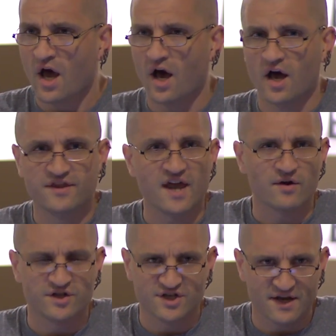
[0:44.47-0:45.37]
their
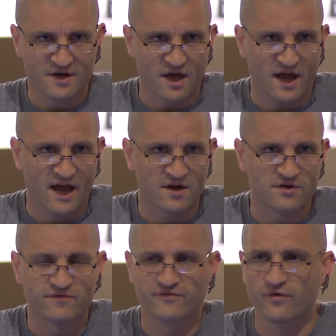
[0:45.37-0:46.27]
agenda
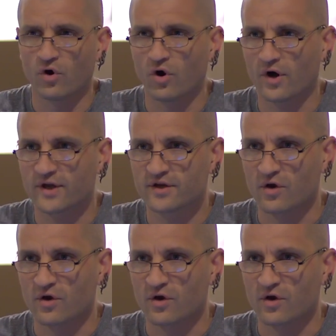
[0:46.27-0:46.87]
and for